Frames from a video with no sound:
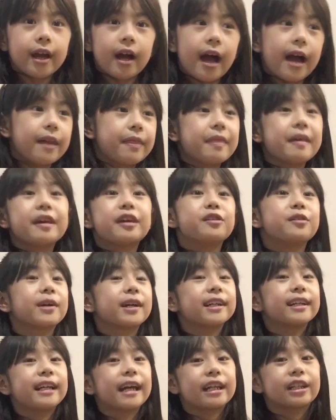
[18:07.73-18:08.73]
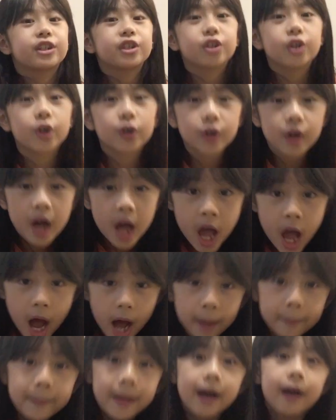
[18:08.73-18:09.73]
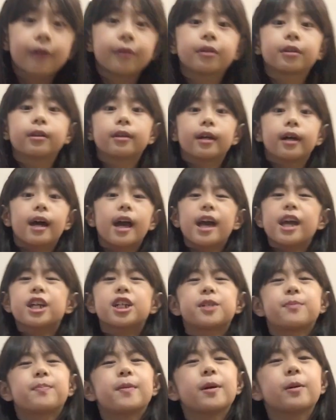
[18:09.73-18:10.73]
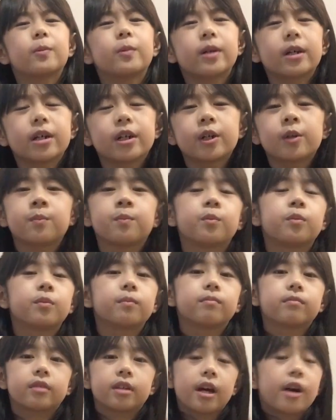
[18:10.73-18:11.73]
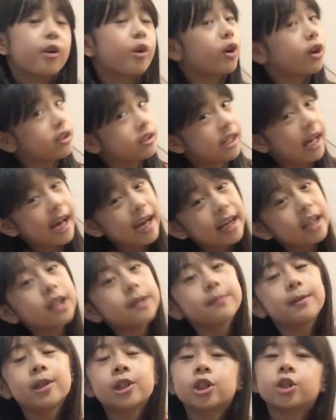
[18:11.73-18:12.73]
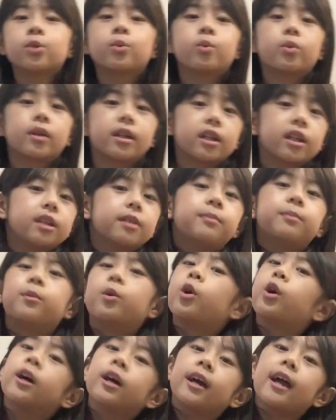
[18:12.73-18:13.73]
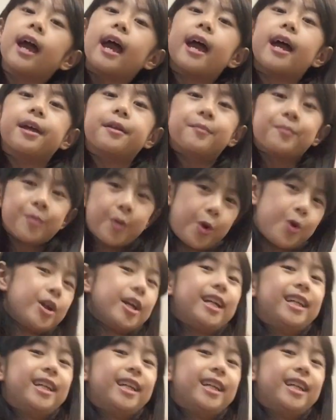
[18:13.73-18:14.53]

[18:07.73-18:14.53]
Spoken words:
this whole thing, I think you can get to know about the HP world, or the Harry Potter world more